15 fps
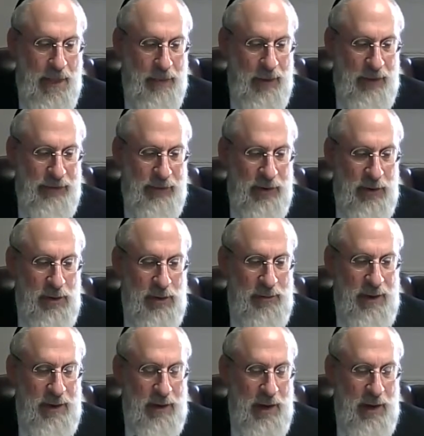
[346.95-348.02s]
What does a little
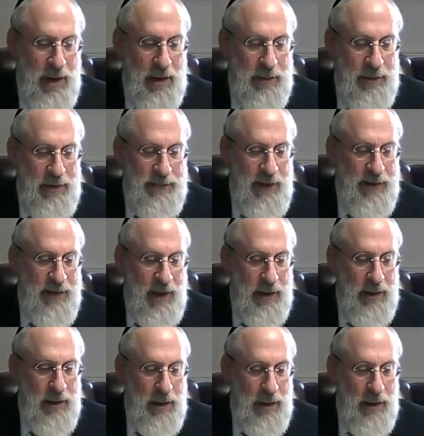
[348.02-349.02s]
mean? How do we define that?